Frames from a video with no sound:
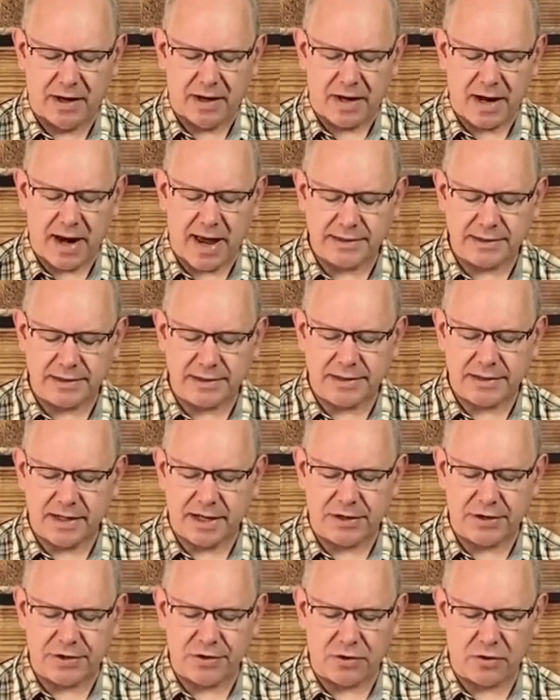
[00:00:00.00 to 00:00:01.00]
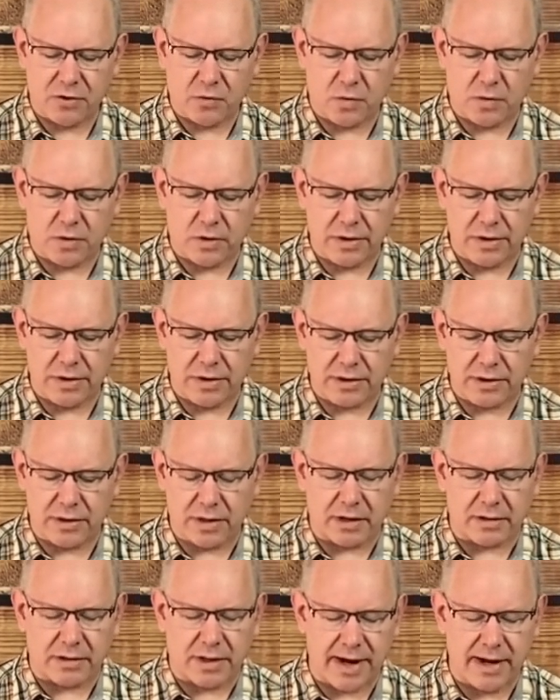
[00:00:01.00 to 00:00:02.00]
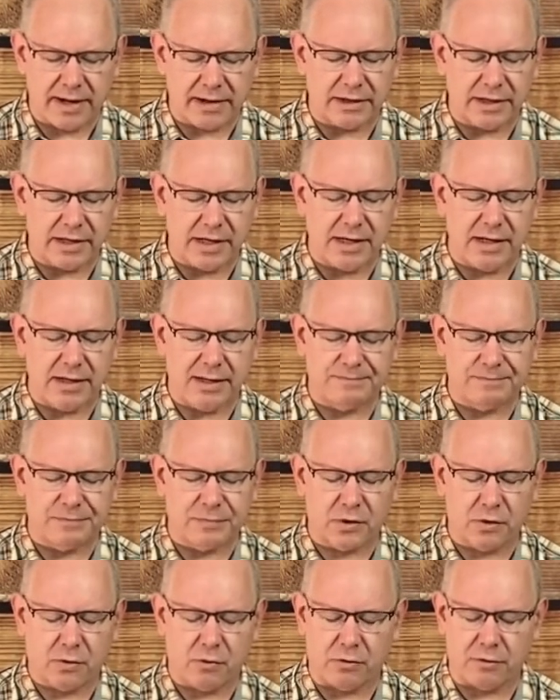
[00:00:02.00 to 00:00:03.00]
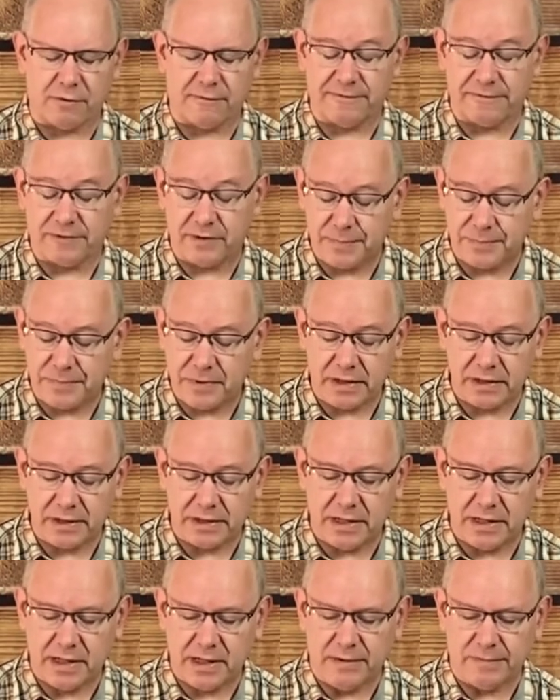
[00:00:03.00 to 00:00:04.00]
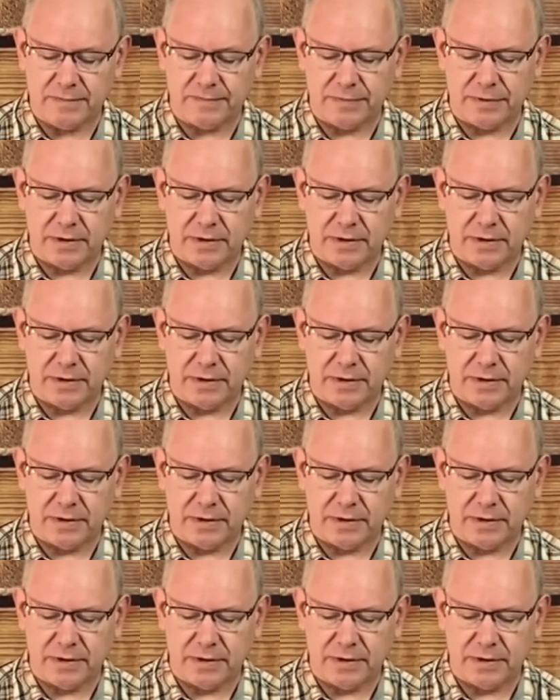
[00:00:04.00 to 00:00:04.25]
not to take Your Word lightly or flippantly,